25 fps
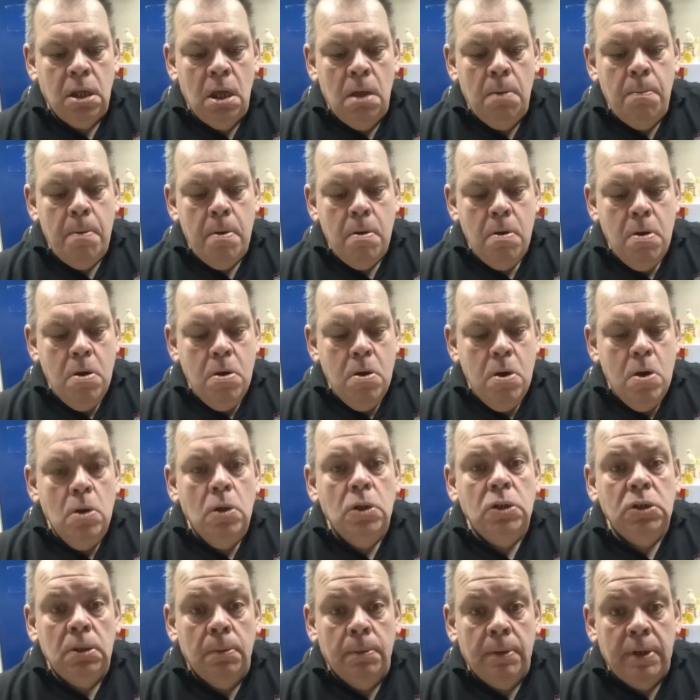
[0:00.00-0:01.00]
up.
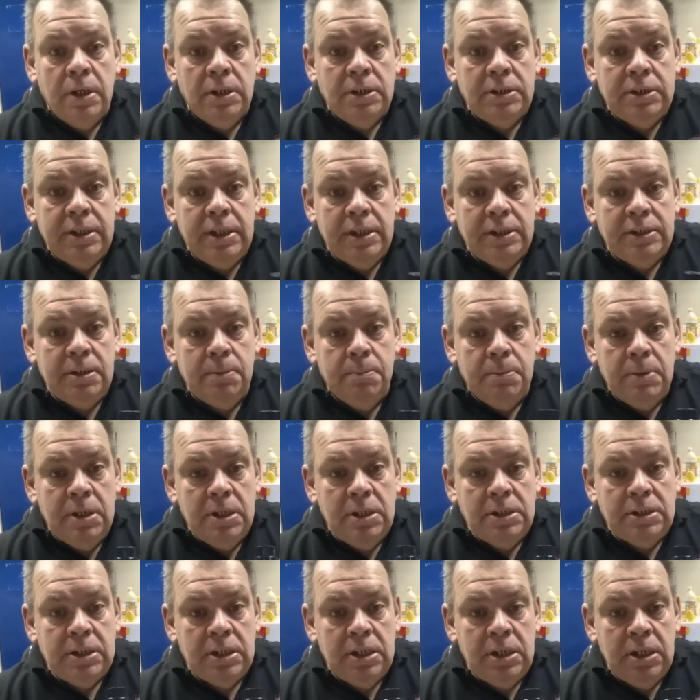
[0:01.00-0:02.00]
So I'm going to stick some of
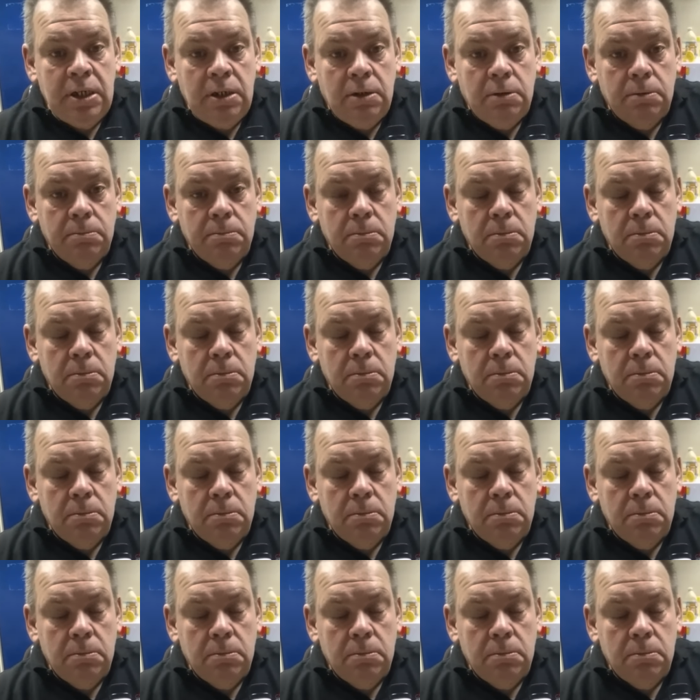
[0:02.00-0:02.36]
this in it.